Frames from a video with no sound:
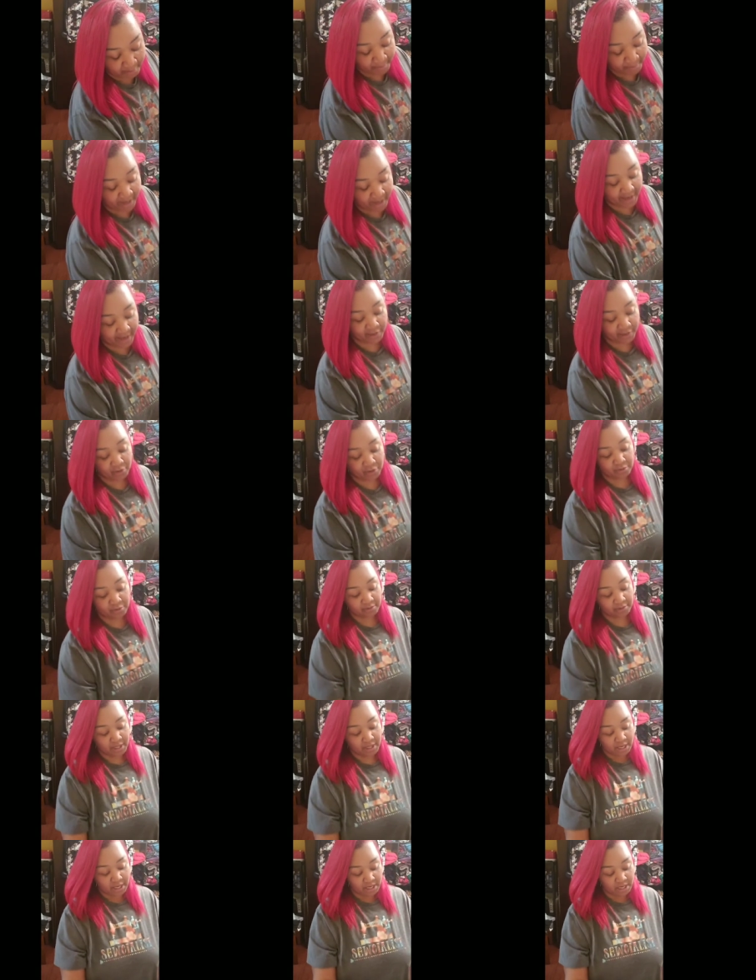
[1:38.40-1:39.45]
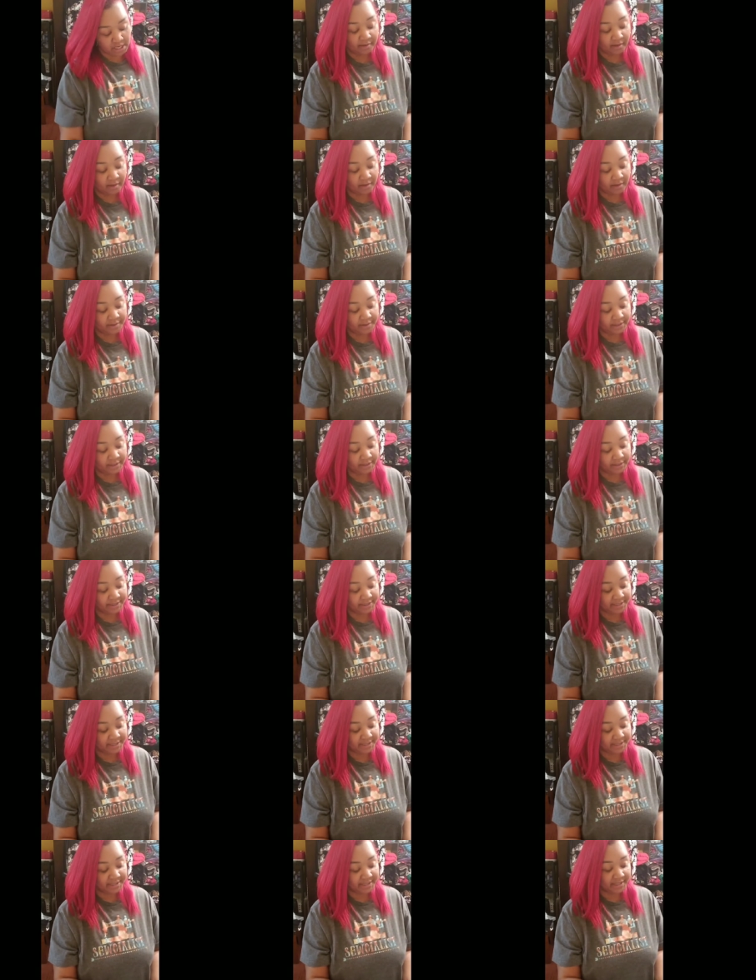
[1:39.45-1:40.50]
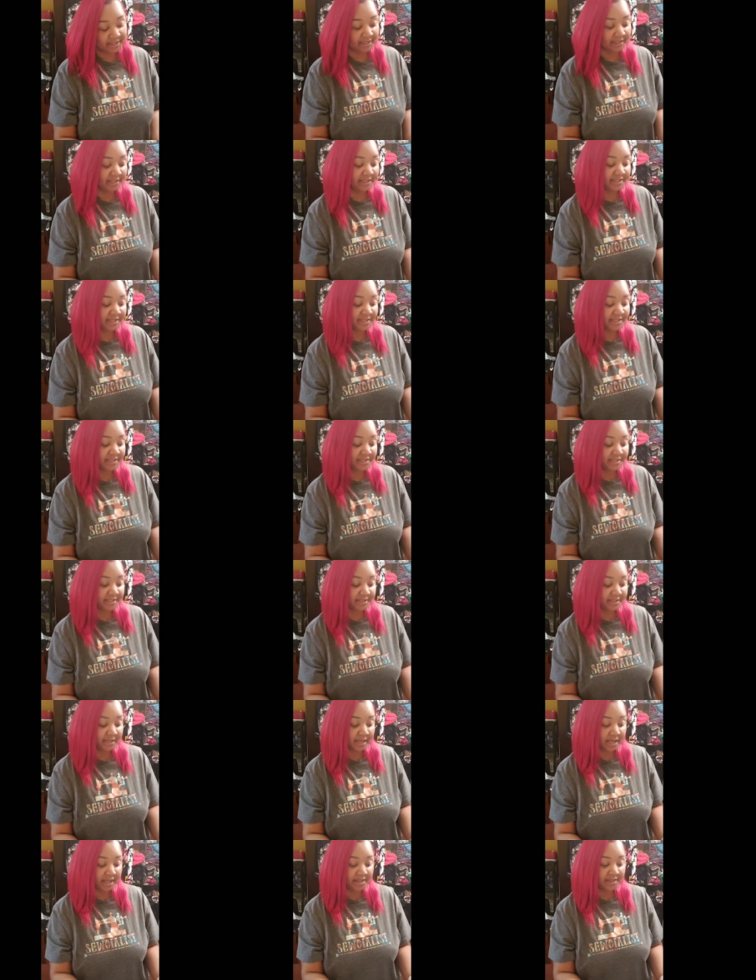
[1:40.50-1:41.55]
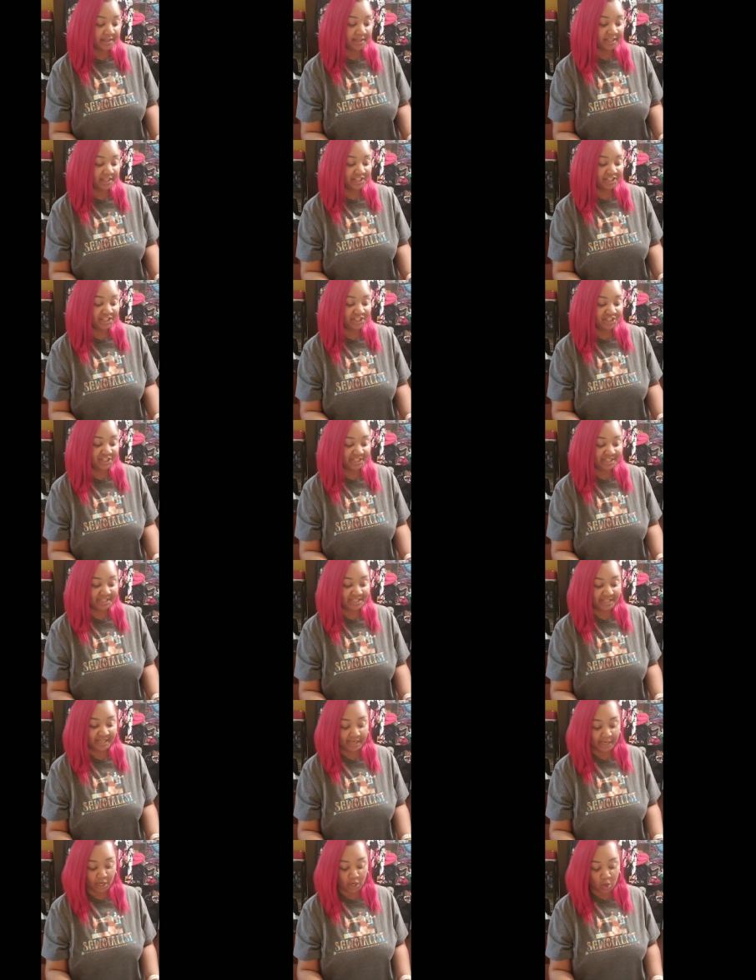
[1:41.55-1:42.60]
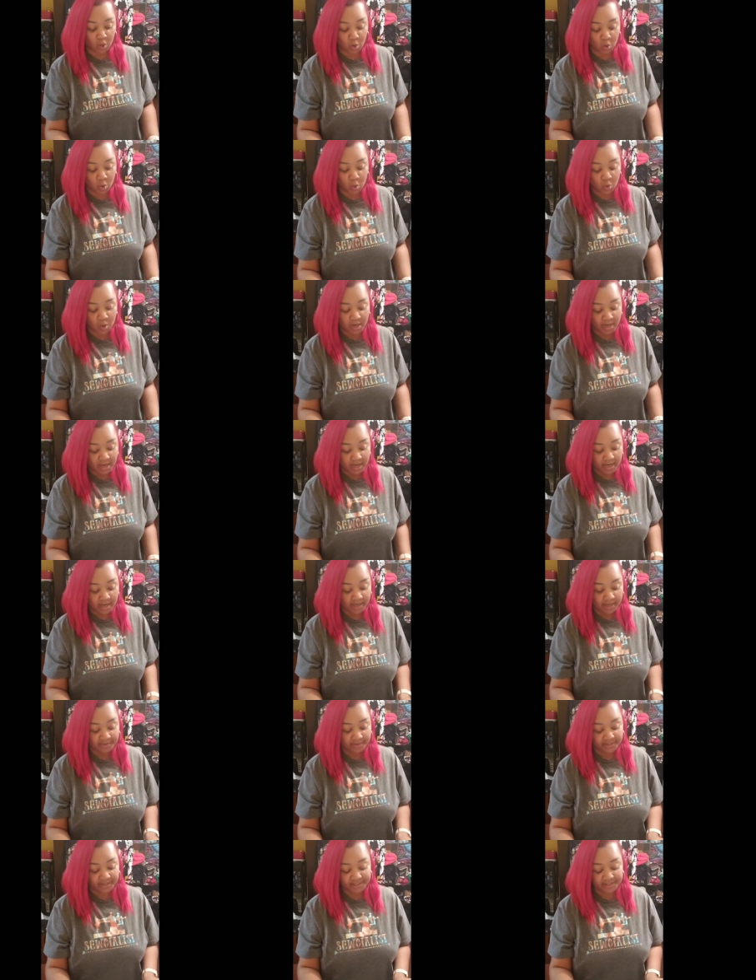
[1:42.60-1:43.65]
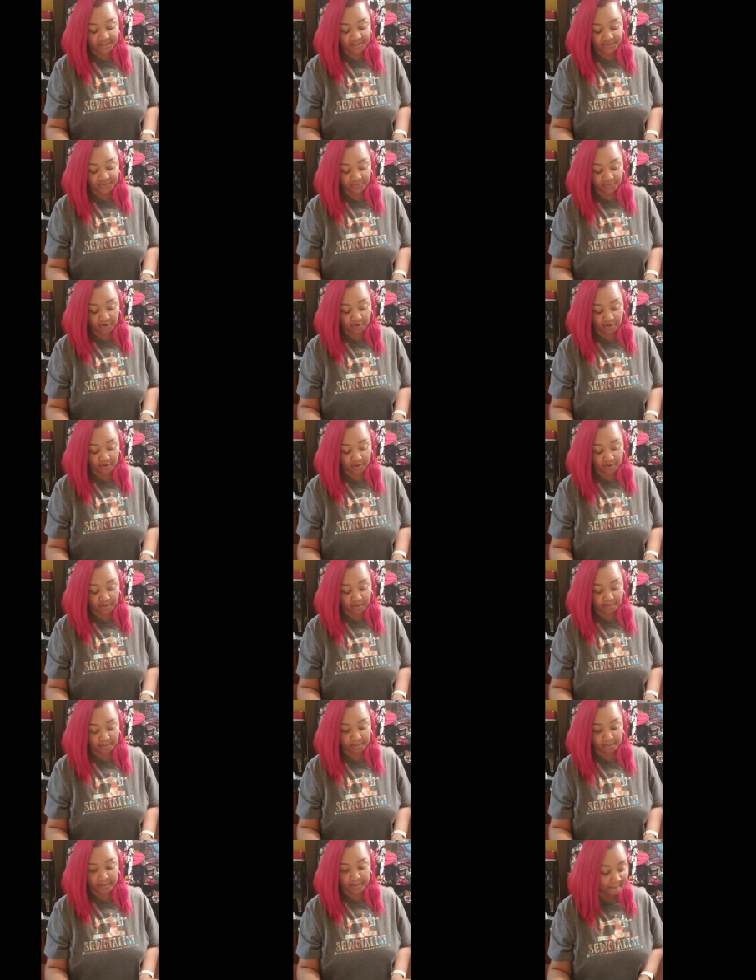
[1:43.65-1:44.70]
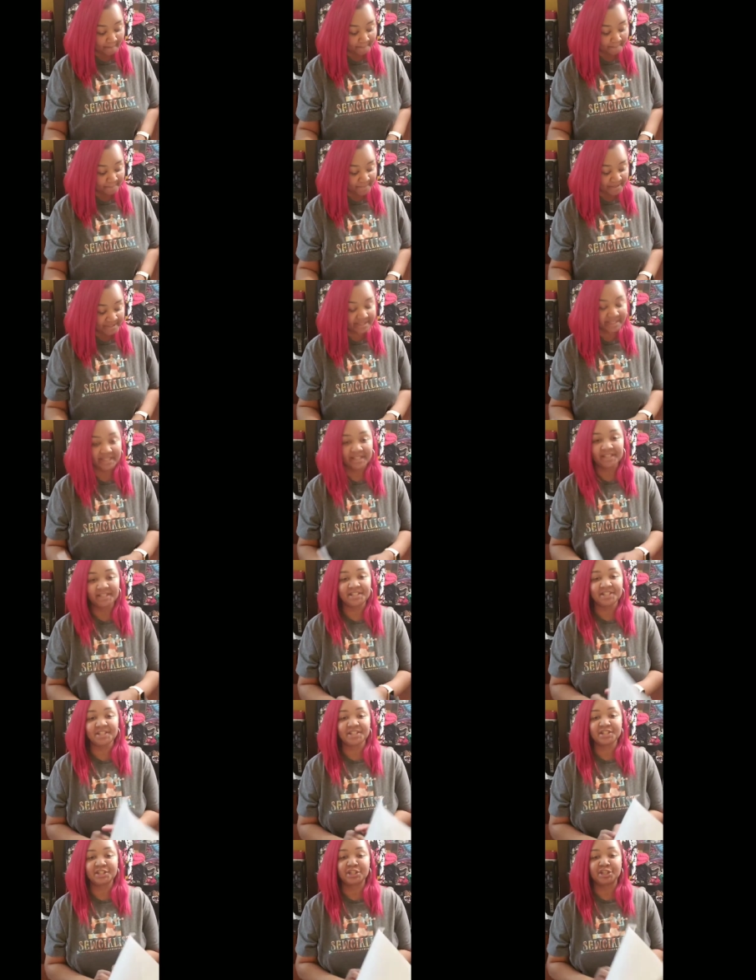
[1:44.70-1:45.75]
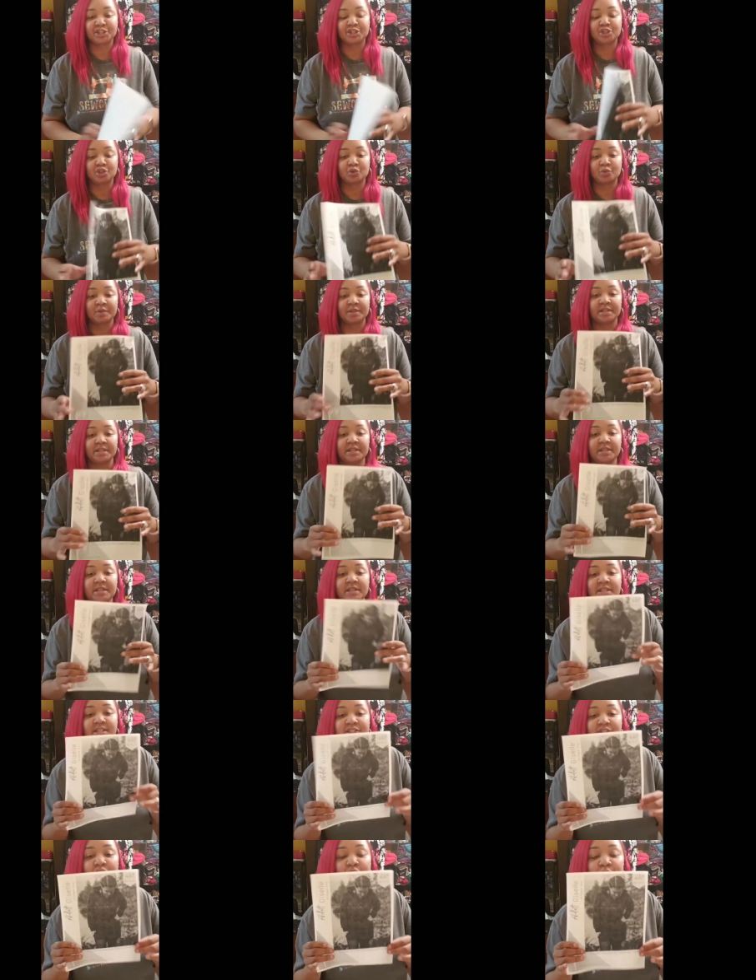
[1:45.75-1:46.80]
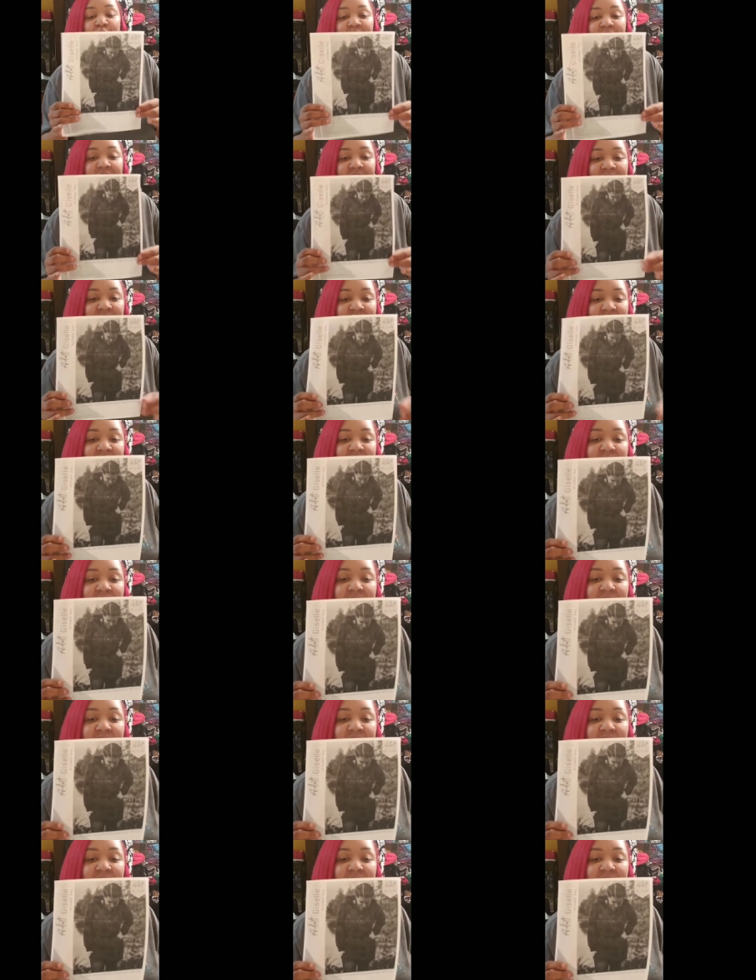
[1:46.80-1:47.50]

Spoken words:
pattern on the list is the Giselle, and this is from Petite Stitchery. So this